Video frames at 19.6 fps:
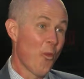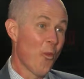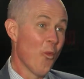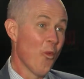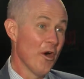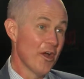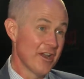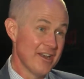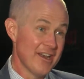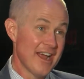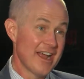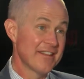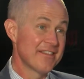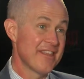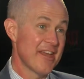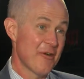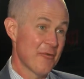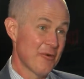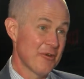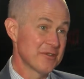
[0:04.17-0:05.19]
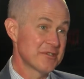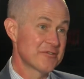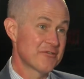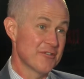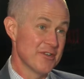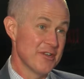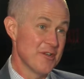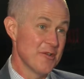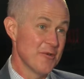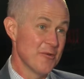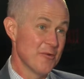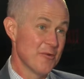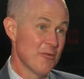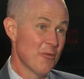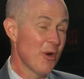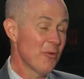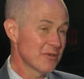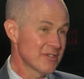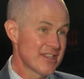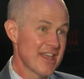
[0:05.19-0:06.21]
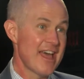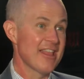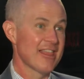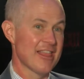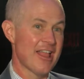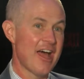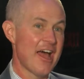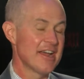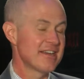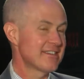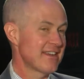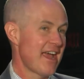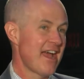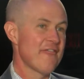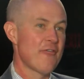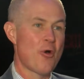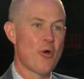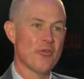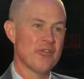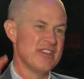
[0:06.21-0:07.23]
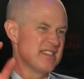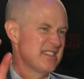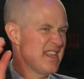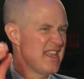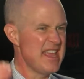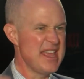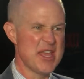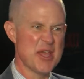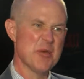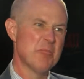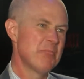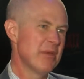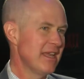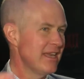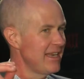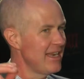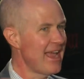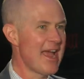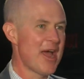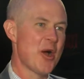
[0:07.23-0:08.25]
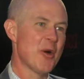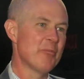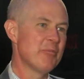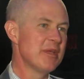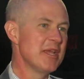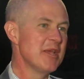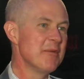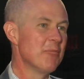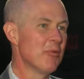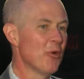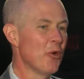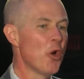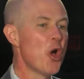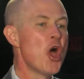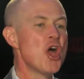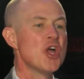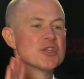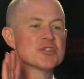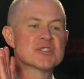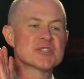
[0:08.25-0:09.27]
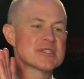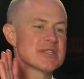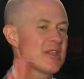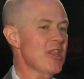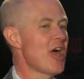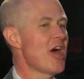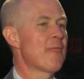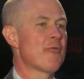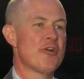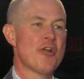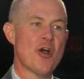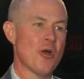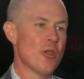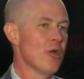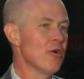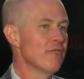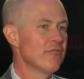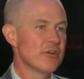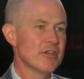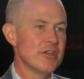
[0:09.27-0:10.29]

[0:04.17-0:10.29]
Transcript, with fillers: What a night that was for you. What was that like to have all these hip and now people slobbering all over